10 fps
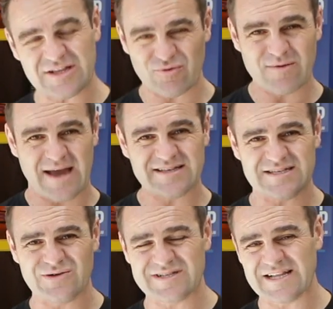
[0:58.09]
think the rear main
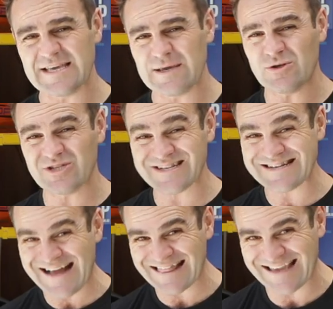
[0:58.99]
seal is leaking, which is
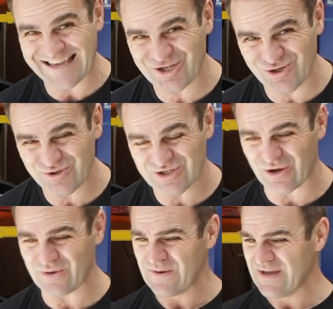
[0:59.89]
another issue.
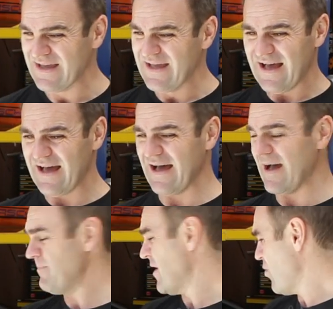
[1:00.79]
So
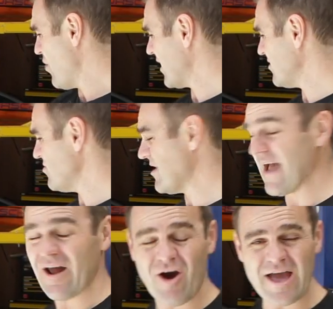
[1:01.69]
we're going to do
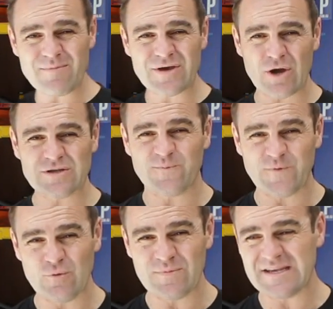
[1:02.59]
that. I am going to
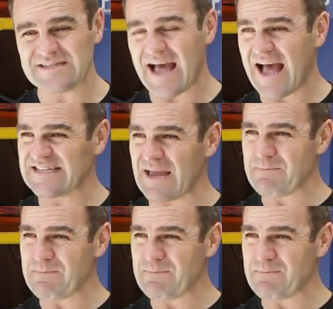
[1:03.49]
film this as a